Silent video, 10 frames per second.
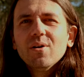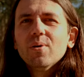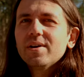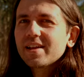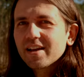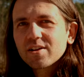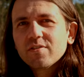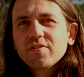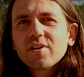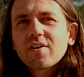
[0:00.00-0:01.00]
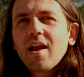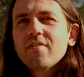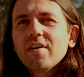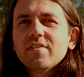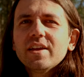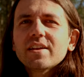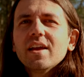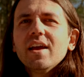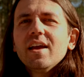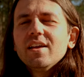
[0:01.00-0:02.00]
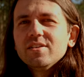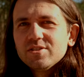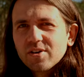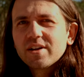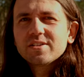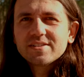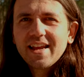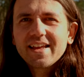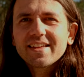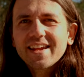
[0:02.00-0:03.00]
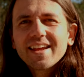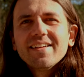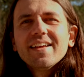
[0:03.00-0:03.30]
or to get a good photograph of it during totality?